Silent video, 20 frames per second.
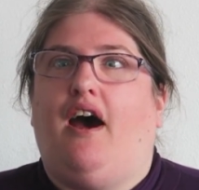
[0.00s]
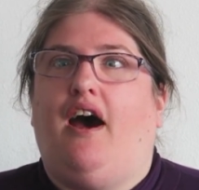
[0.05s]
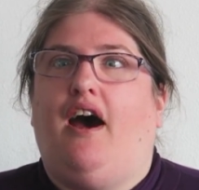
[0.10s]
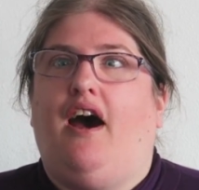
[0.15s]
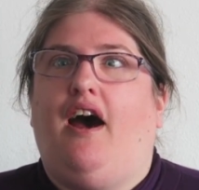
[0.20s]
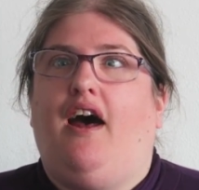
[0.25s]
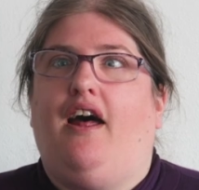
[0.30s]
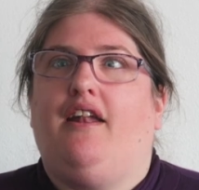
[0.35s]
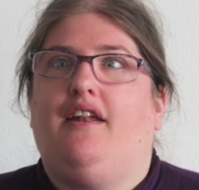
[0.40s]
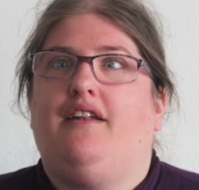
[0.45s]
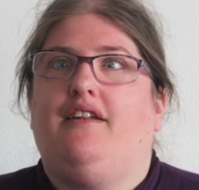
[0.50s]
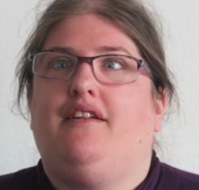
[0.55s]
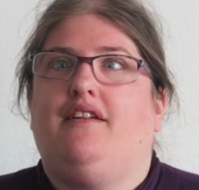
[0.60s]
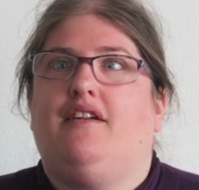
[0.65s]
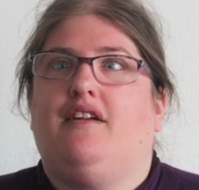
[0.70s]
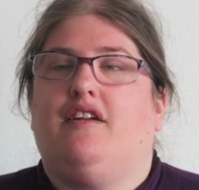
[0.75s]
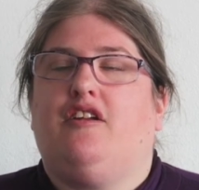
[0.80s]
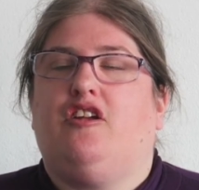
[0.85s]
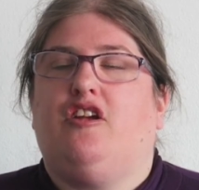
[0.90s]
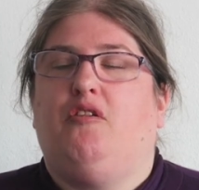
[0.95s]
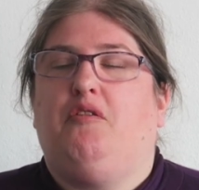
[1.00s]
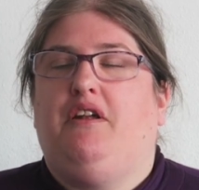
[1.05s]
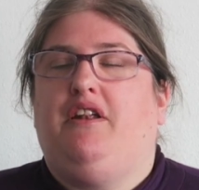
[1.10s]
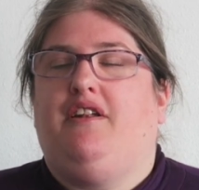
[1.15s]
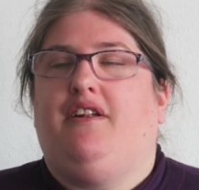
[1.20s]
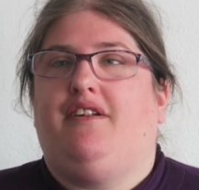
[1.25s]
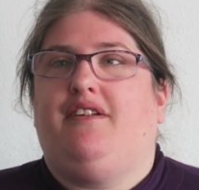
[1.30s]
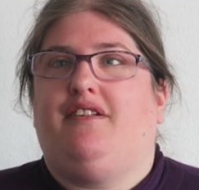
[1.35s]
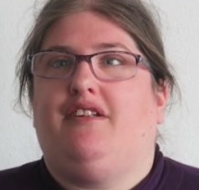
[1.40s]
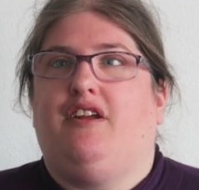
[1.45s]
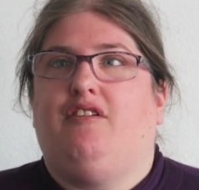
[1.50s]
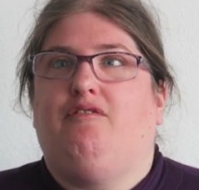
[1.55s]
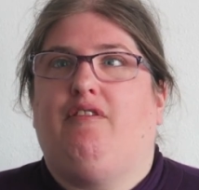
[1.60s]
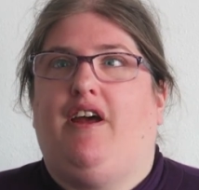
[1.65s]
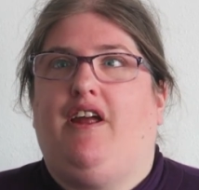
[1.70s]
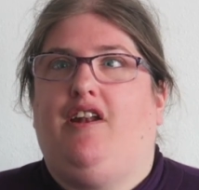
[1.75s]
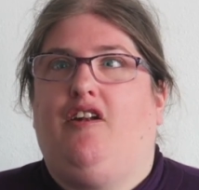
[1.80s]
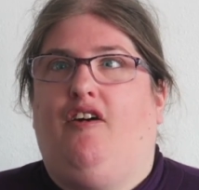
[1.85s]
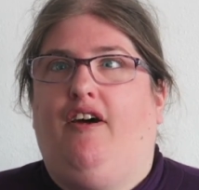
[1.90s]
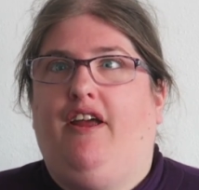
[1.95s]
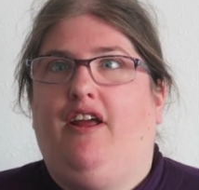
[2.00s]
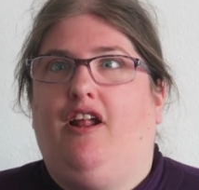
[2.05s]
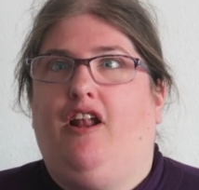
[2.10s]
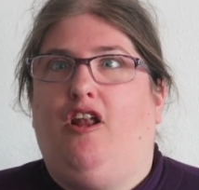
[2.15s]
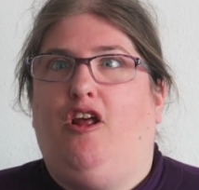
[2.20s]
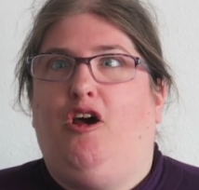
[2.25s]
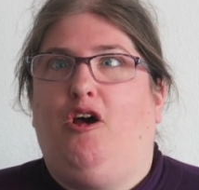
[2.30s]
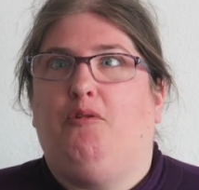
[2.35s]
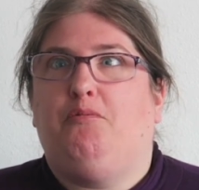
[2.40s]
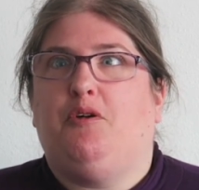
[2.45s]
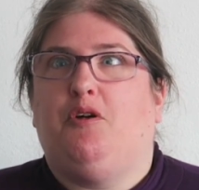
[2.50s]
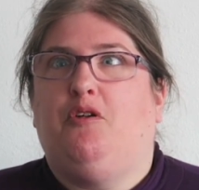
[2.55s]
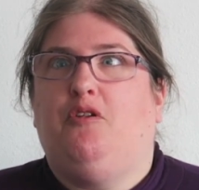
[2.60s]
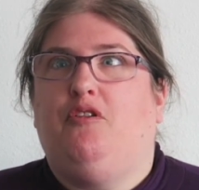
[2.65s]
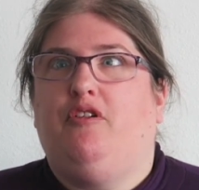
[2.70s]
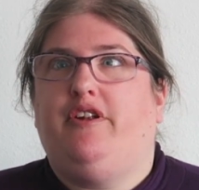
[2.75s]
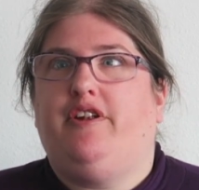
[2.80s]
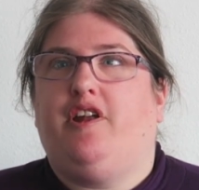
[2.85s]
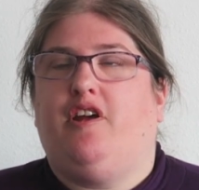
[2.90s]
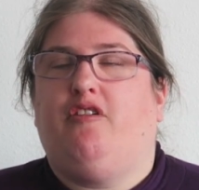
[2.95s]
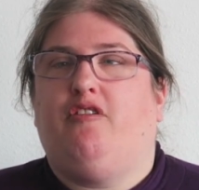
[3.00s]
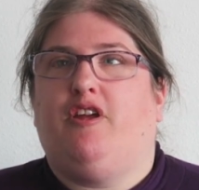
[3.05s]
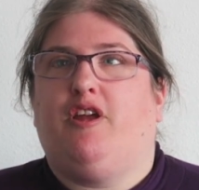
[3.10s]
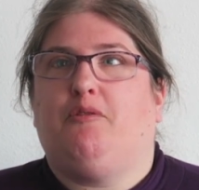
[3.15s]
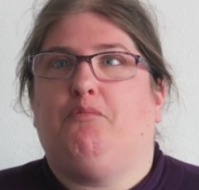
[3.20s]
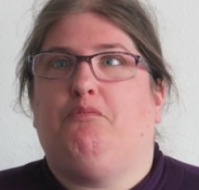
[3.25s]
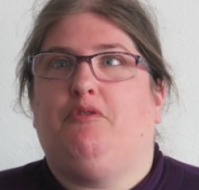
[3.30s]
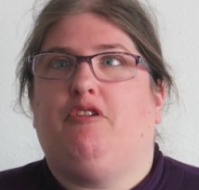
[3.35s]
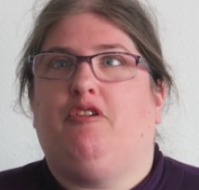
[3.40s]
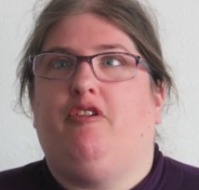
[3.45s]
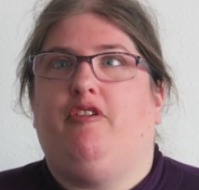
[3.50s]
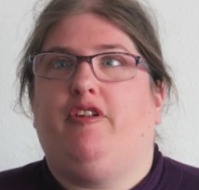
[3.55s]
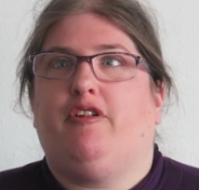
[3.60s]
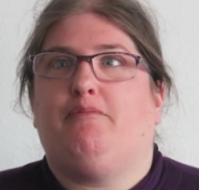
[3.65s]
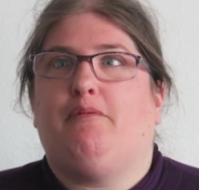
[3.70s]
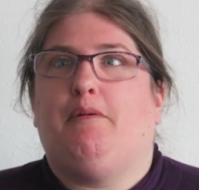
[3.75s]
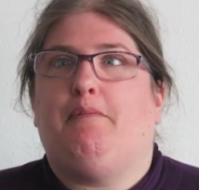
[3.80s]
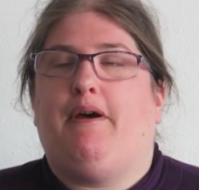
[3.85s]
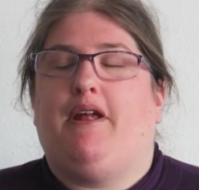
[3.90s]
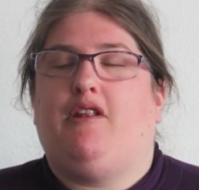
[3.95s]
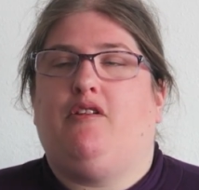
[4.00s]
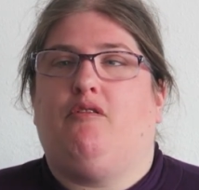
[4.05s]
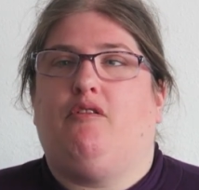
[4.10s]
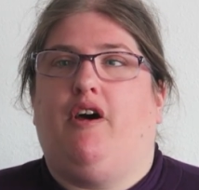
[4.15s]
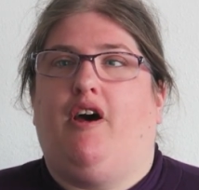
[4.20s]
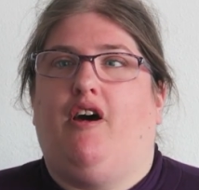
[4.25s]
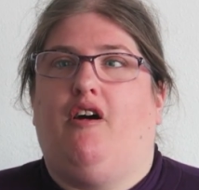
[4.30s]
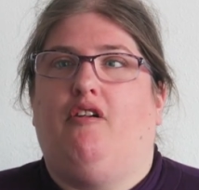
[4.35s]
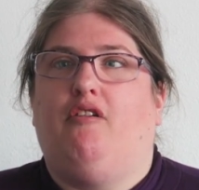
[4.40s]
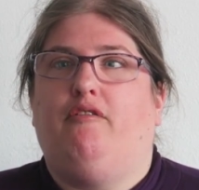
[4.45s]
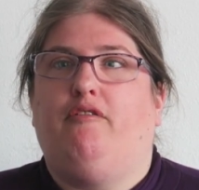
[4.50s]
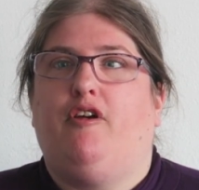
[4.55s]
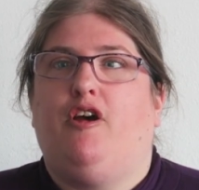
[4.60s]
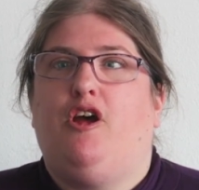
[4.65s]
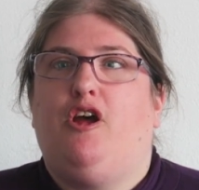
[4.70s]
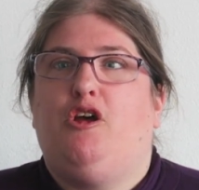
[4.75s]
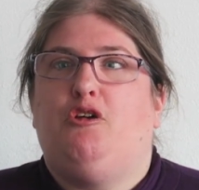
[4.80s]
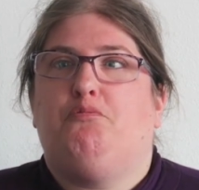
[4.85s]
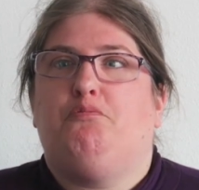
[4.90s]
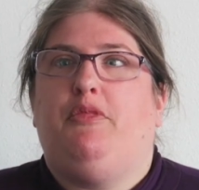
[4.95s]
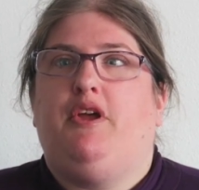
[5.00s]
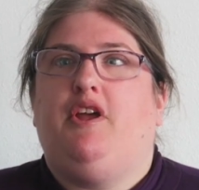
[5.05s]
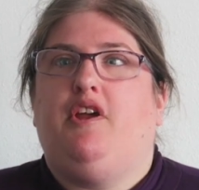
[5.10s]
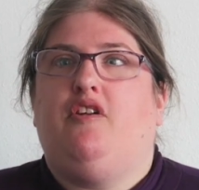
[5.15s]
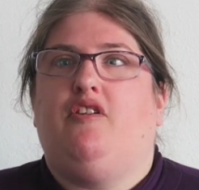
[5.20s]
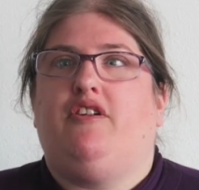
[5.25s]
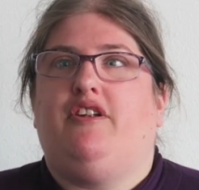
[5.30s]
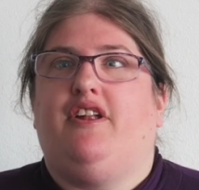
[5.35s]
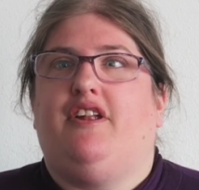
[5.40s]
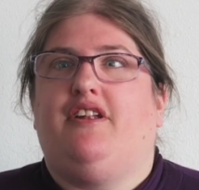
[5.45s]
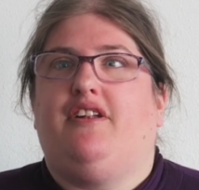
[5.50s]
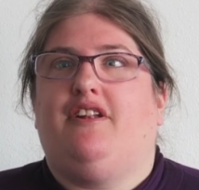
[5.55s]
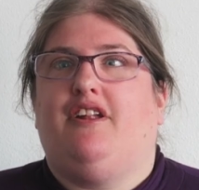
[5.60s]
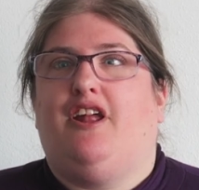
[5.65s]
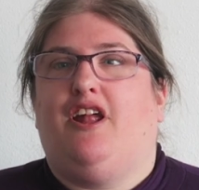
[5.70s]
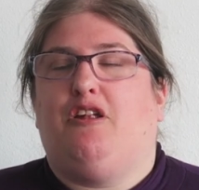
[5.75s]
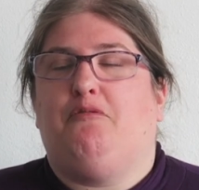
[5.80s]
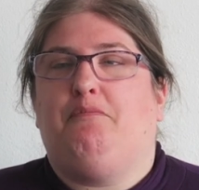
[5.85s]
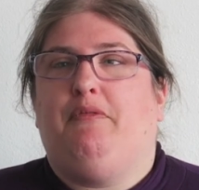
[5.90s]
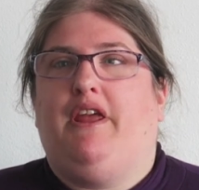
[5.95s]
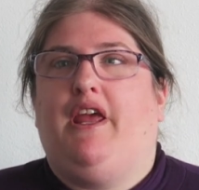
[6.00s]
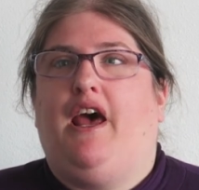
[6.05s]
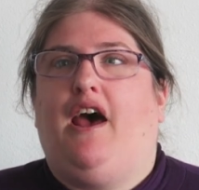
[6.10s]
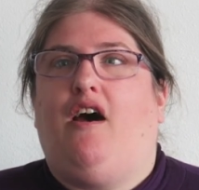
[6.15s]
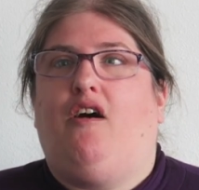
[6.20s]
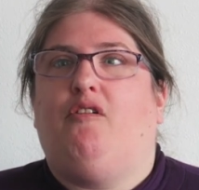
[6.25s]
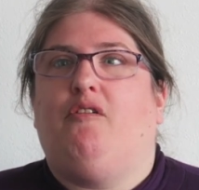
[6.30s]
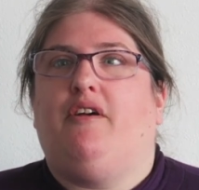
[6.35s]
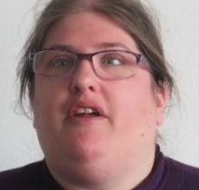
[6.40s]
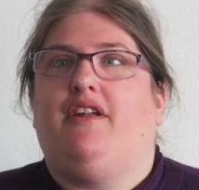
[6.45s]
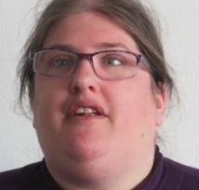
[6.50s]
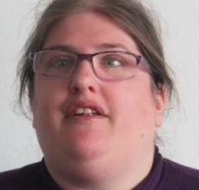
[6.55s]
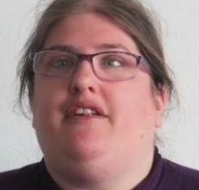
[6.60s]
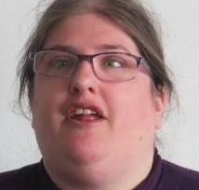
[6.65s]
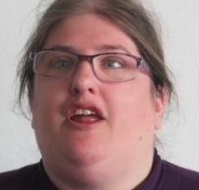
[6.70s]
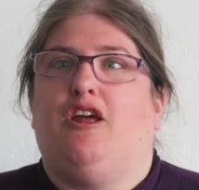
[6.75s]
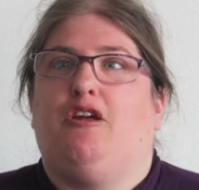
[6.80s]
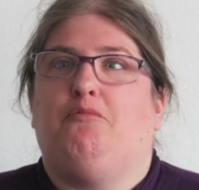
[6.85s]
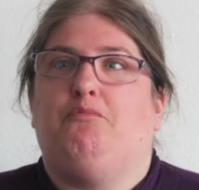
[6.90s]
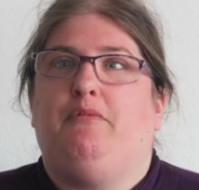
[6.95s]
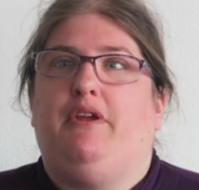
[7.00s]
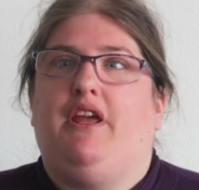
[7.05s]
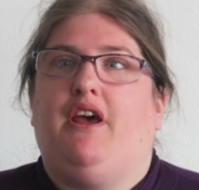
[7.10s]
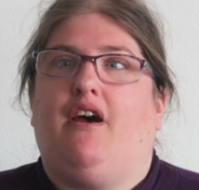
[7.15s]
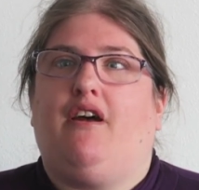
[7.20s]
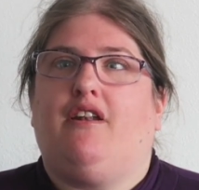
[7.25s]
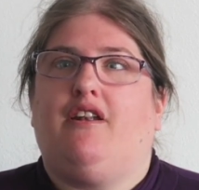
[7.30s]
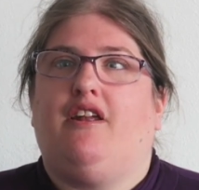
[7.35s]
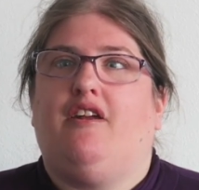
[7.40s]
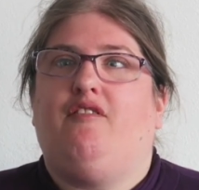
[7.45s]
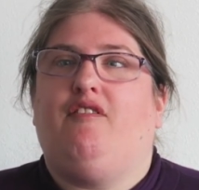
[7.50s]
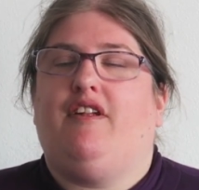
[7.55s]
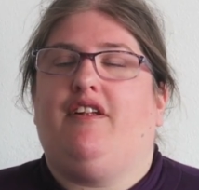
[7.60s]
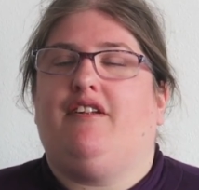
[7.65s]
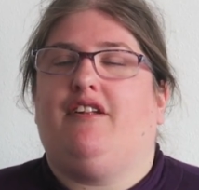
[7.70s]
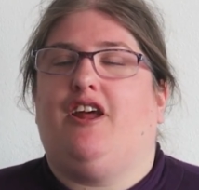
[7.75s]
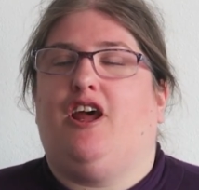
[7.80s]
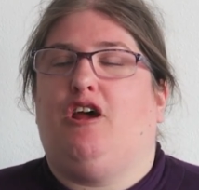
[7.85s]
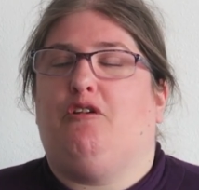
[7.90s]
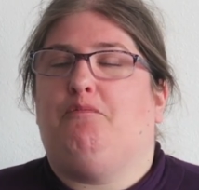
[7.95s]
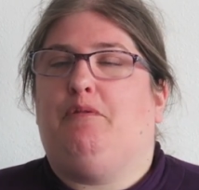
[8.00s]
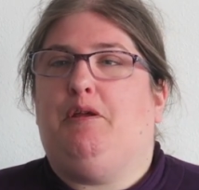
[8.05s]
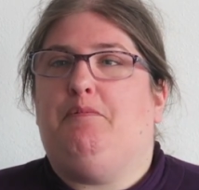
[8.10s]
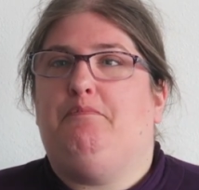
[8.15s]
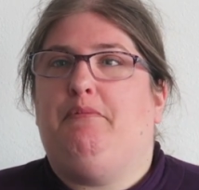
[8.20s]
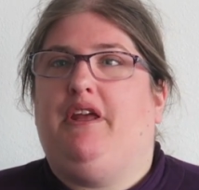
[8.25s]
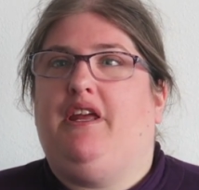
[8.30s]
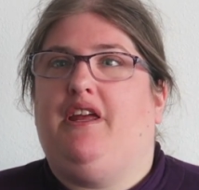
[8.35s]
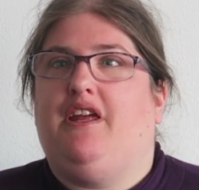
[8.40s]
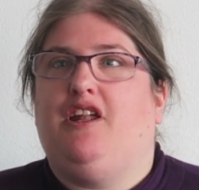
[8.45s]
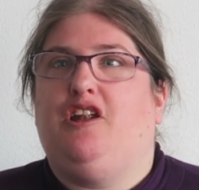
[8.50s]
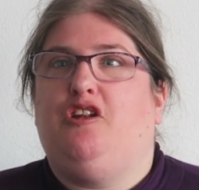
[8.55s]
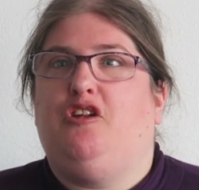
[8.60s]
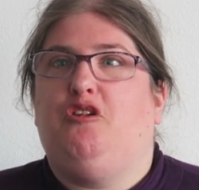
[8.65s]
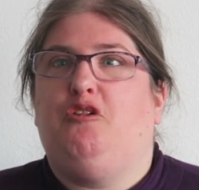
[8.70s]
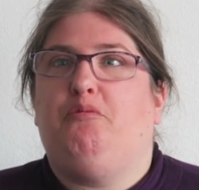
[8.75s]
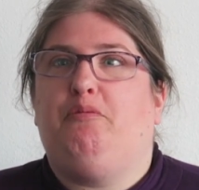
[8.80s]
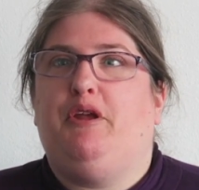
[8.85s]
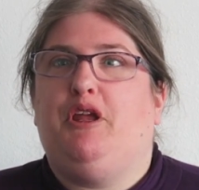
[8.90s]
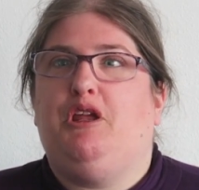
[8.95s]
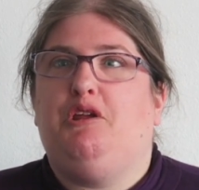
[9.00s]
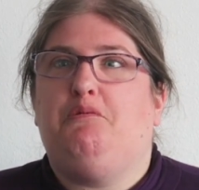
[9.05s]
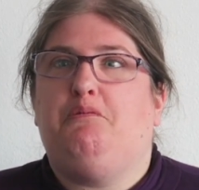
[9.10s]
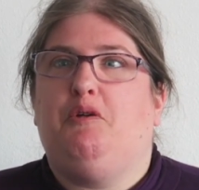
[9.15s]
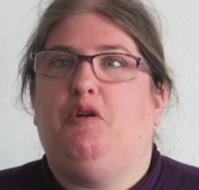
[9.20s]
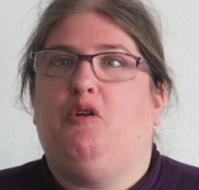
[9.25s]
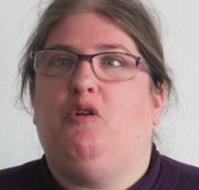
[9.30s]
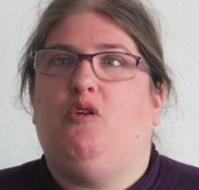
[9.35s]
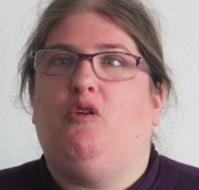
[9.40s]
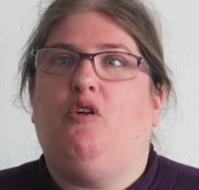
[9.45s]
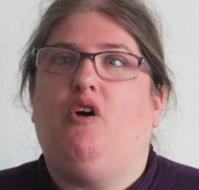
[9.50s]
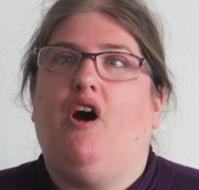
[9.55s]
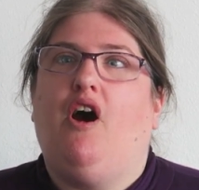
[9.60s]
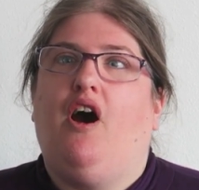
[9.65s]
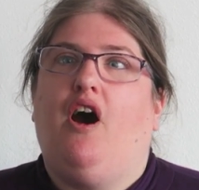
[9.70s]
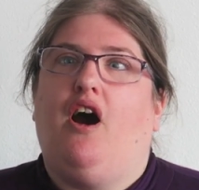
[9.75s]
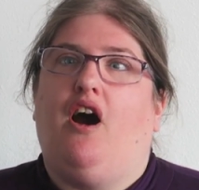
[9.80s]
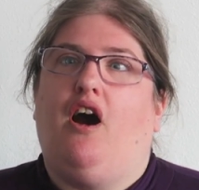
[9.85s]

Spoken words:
And going to Stingray Nightclub also improves my mental health because it's getting me out, it's getting me active, it's getting me meeting new people.